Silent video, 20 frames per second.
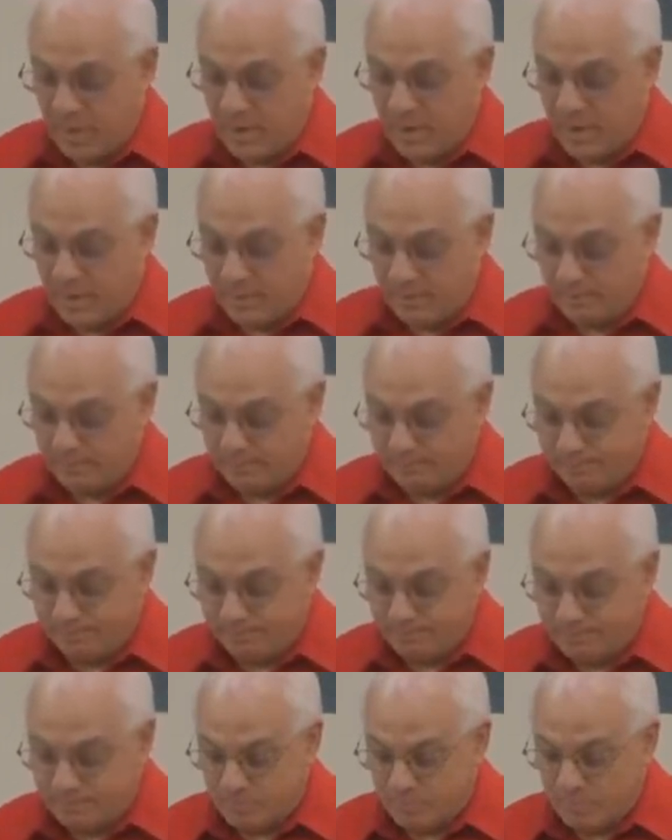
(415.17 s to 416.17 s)
Um,
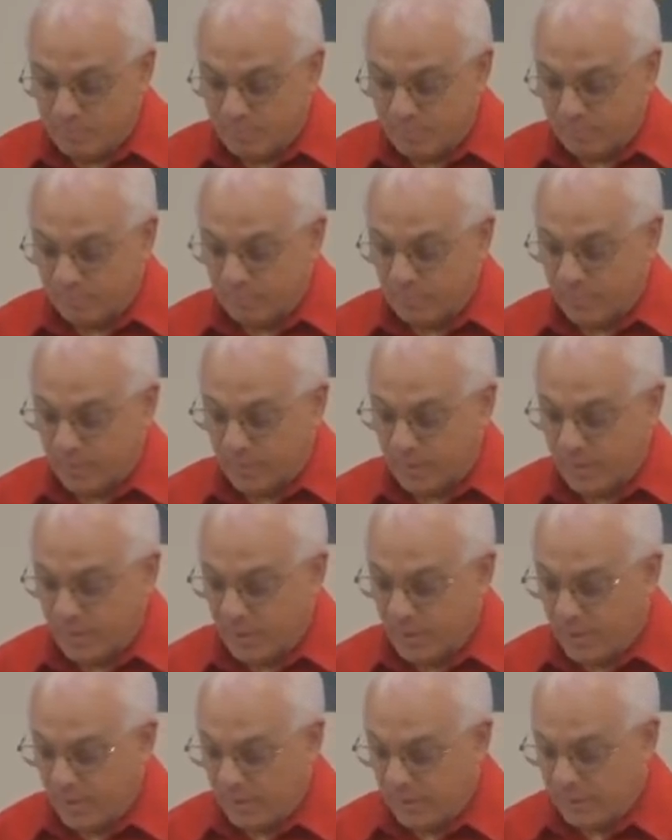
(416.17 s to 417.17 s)

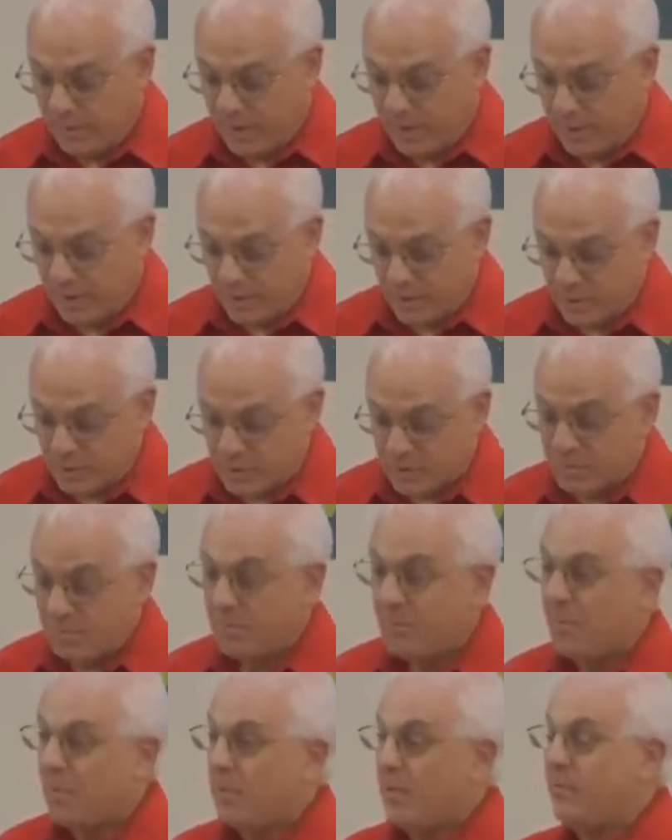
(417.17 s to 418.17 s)

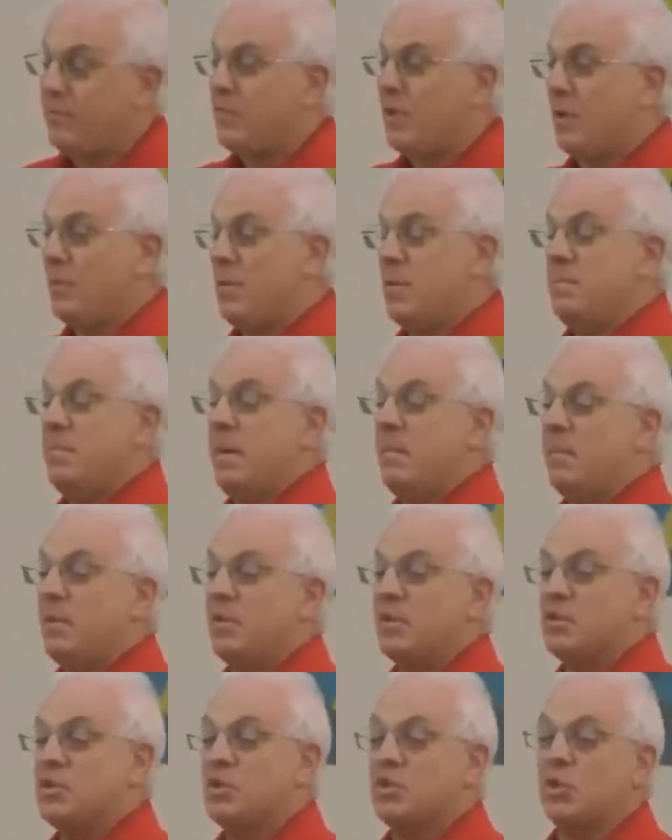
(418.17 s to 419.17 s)
there's if
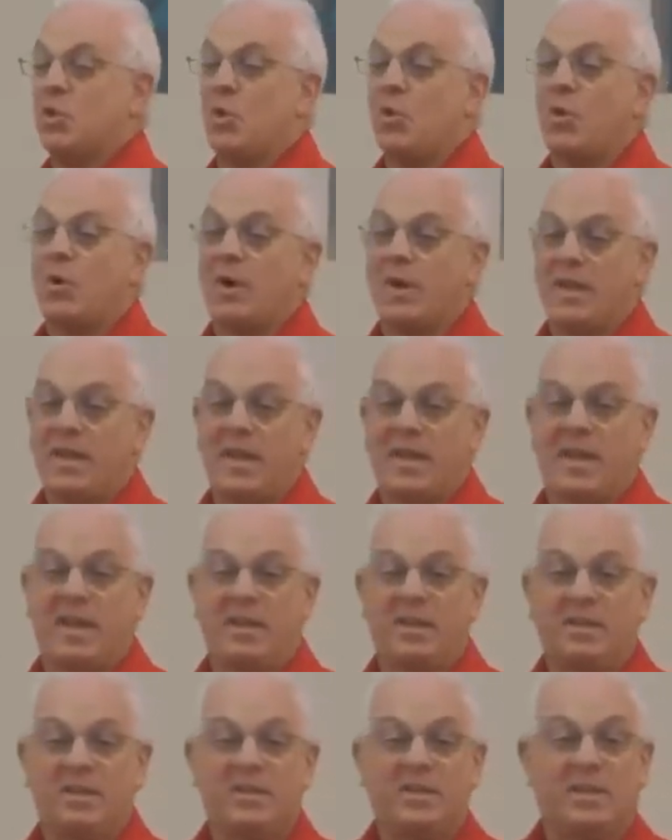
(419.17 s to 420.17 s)
remember the story
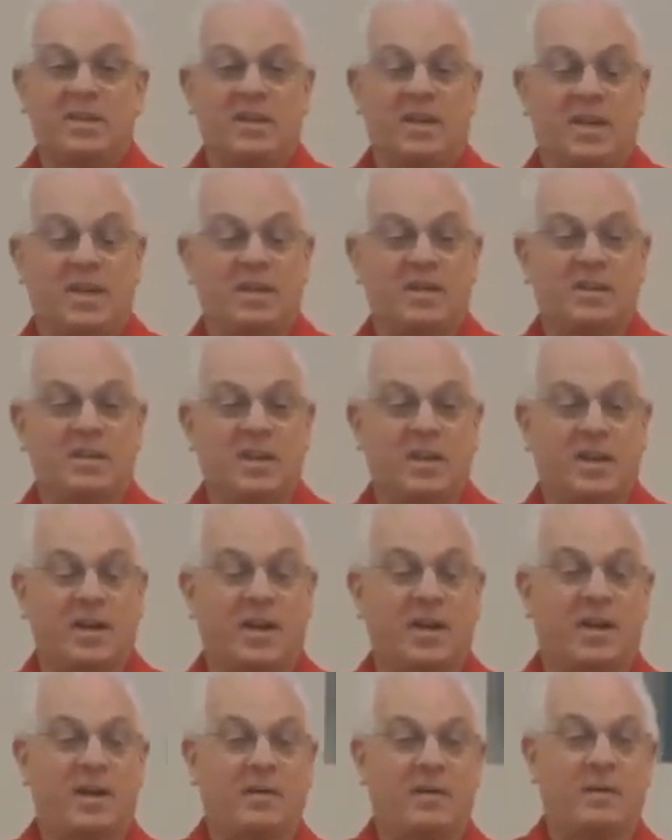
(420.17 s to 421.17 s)
in in
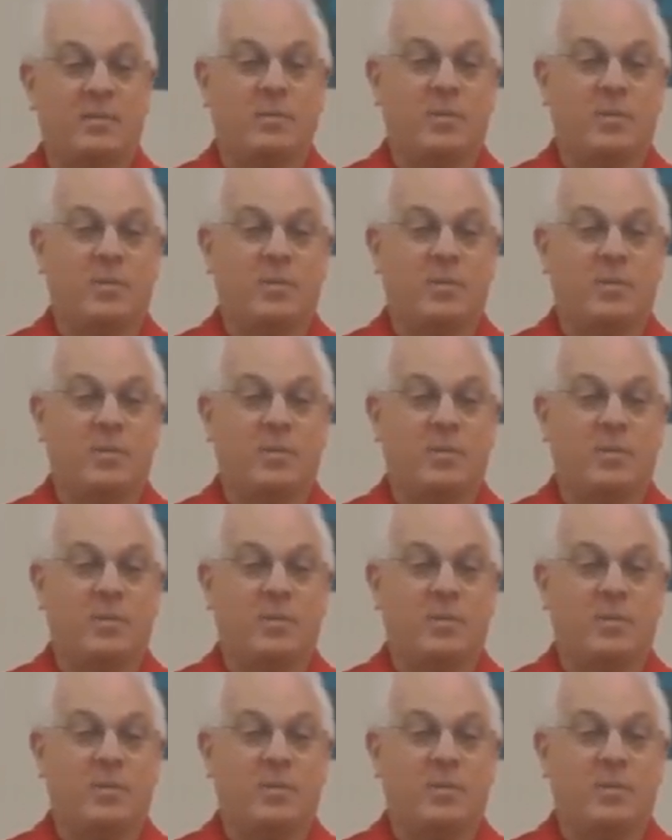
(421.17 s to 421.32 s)
uh,